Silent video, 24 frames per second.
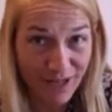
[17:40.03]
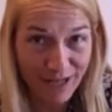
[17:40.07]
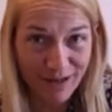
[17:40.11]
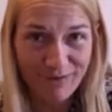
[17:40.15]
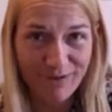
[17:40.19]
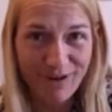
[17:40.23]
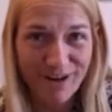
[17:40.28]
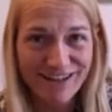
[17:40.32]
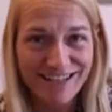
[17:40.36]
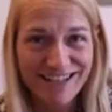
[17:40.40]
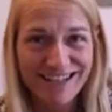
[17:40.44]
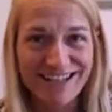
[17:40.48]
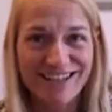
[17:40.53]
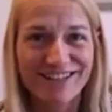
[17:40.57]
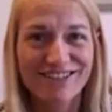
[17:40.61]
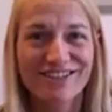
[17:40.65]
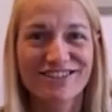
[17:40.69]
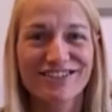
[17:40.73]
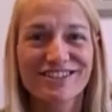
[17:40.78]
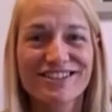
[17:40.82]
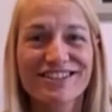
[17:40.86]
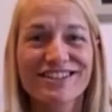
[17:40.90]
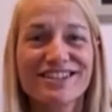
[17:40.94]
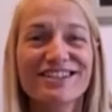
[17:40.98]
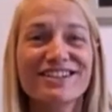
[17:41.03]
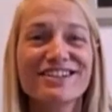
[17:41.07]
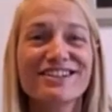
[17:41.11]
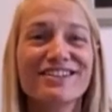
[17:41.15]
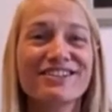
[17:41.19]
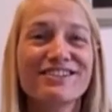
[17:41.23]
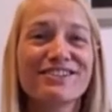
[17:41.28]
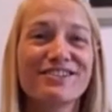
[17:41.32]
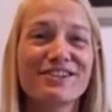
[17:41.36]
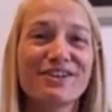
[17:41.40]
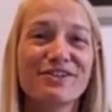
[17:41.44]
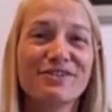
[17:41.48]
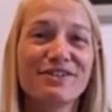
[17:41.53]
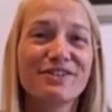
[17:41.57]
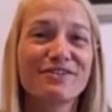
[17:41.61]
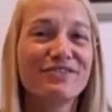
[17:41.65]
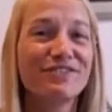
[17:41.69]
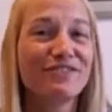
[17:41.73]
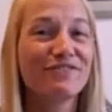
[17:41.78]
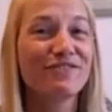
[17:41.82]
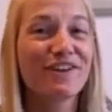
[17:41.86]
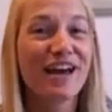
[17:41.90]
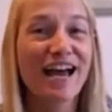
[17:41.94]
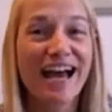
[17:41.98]
41 years. So if
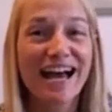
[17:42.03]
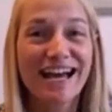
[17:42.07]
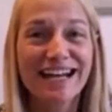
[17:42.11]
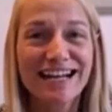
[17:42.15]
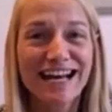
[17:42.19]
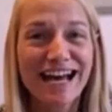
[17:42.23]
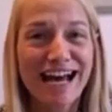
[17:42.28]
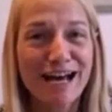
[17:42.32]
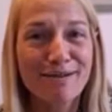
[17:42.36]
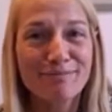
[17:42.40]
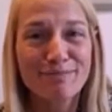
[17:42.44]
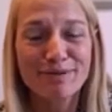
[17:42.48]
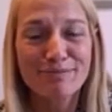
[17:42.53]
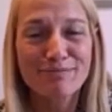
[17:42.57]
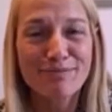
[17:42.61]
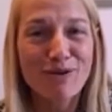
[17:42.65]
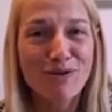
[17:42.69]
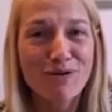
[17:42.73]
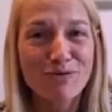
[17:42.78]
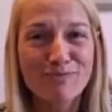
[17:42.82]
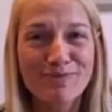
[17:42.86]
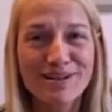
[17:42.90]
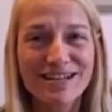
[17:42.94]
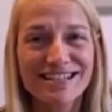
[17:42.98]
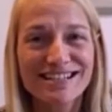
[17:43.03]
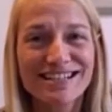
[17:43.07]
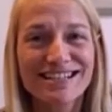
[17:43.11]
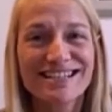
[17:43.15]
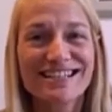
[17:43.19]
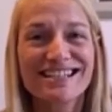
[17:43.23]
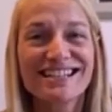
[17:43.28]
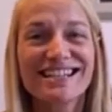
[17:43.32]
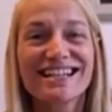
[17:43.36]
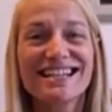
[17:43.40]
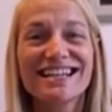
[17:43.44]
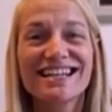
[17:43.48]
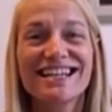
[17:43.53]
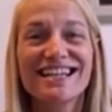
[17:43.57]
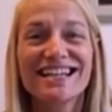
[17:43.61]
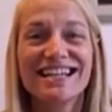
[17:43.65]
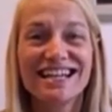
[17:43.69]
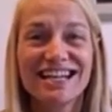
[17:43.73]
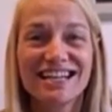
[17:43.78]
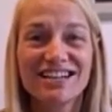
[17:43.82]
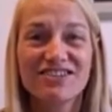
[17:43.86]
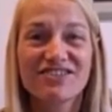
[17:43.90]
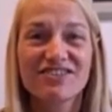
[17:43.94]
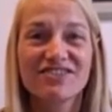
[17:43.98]
you've had happy moments
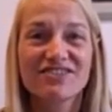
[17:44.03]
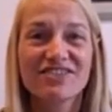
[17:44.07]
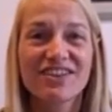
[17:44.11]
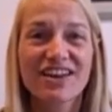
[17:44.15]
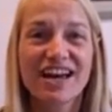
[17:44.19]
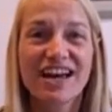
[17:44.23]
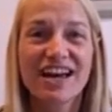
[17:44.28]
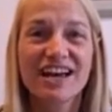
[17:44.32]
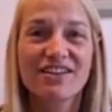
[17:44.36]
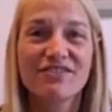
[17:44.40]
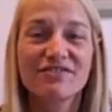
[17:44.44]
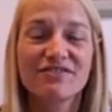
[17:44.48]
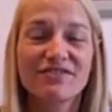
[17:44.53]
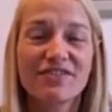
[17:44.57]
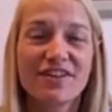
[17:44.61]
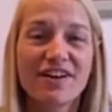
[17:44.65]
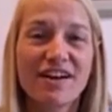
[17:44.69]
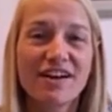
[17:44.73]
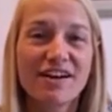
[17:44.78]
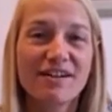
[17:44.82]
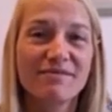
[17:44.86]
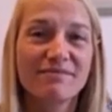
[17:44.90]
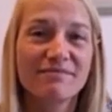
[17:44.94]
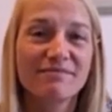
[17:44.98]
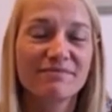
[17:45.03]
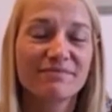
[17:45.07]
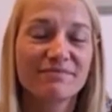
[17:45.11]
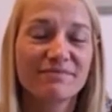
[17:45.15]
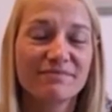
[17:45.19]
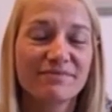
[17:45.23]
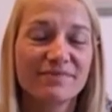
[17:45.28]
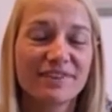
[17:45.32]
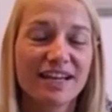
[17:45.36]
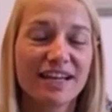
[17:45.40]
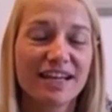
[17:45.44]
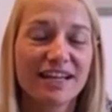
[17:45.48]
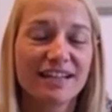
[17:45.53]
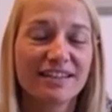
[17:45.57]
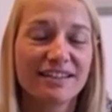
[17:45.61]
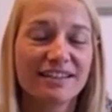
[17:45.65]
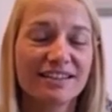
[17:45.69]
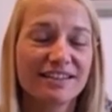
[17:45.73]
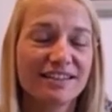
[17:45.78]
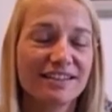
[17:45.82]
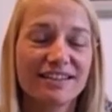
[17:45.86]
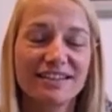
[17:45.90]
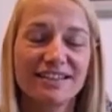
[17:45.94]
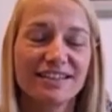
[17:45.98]
in your life, um, then
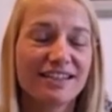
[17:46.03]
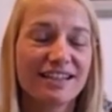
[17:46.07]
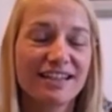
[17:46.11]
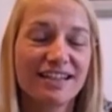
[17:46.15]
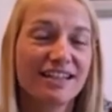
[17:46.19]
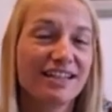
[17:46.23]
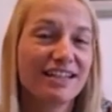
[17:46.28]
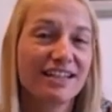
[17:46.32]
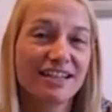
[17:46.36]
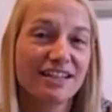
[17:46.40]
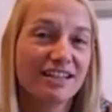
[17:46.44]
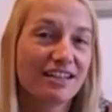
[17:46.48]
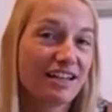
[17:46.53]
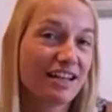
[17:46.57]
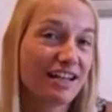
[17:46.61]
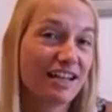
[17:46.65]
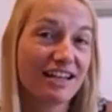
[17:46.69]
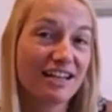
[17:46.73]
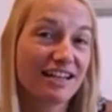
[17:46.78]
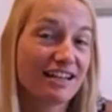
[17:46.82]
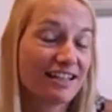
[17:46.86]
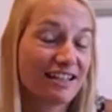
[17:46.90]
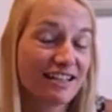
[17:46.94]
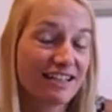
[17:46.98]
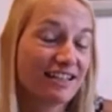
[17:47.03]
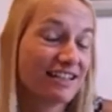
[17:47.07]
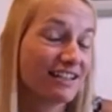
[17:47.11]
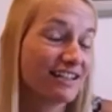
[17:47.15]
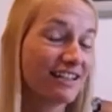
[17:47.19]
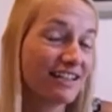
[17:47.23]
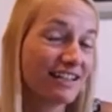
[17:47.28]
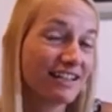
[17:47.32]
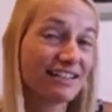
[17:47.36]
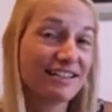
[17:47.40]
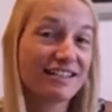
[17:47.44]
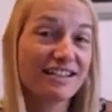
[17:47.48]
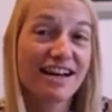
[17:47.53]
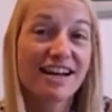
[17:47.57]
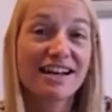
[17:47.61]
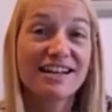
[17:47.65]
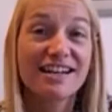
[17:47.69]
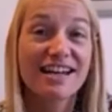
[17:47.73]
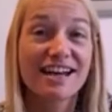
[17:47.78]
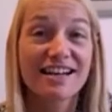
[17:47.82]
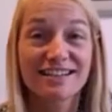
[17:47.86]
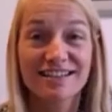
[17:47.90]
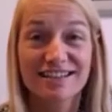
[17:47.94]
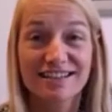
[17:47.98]
it, it, it's not
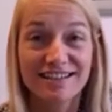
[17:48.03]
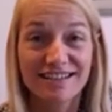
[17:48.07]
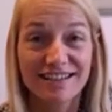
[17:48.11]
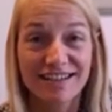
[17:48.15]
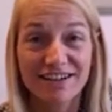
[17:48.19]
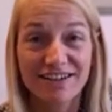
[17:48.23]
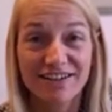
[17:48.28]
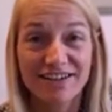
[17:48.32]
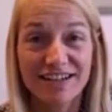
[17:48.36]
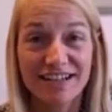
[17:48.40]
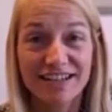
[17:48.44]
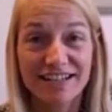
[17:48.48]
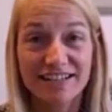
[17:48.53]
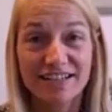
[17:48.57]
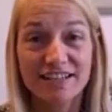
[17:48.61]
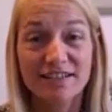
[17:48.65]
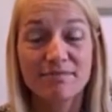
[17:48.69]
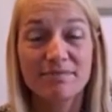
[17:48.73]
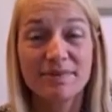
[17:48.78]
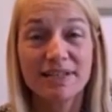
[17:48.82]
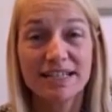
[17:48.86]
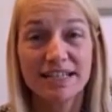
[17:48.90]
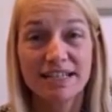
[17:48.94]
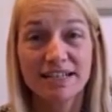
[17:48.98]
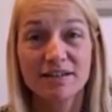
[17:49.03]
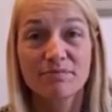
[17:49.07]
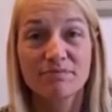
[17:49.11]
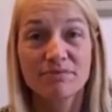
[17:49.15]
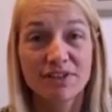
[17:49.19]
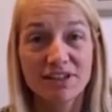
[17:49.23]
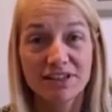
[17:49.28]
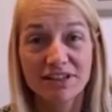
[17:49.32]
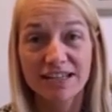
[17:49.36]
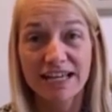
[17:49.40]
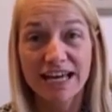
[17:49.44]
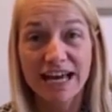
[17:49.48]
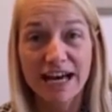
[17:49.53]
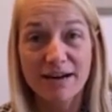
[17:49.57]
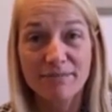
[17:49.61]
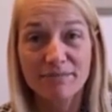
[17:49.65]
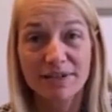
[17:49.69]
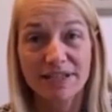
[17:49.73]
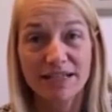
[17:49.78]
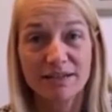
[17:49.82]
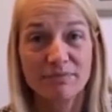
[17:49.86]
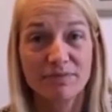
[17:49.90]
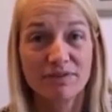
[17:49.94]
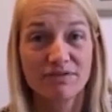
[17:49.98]
necessary to be completely
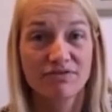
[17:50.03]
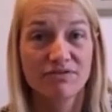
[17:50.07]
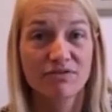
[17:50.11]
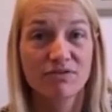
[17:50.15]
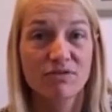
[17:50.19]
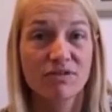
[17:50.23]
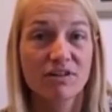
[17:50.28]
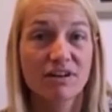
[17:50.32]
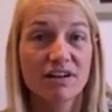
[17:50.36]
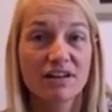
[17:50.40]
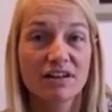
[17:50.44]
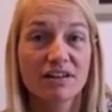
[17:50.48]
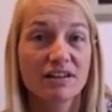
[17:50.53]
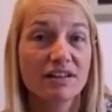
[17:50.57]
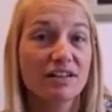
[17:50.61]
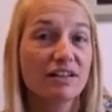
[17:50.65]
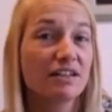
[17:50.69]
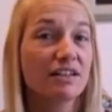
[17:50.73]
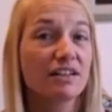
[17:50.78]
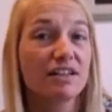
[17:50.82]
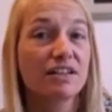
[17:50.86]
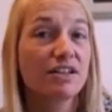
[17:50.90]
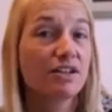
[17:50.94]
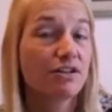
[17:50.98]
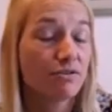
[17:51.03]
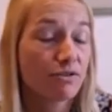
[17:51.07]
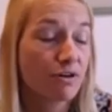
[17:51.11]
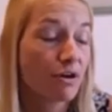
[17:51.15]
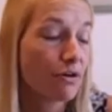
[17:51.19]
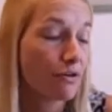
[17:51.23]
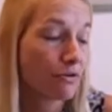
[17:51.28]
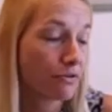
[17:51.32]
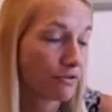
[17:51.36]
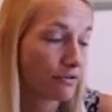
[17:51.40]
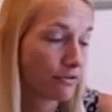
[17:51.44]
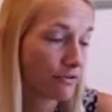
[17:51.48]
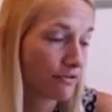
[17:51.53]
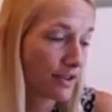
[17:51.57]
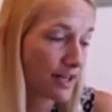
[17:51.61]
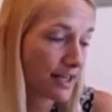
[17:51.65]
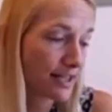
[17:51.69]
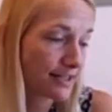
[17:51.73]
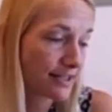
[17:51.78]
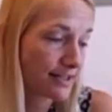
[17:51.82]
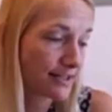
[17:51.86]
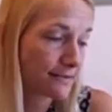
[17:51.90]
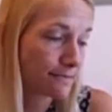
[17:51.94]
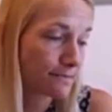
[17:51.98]
happy before you go through
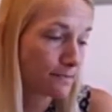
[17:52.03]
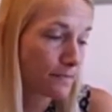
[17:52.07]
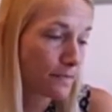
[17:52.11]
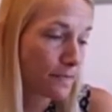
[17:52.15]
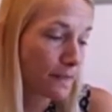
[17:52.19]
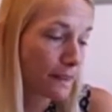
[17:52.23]
this.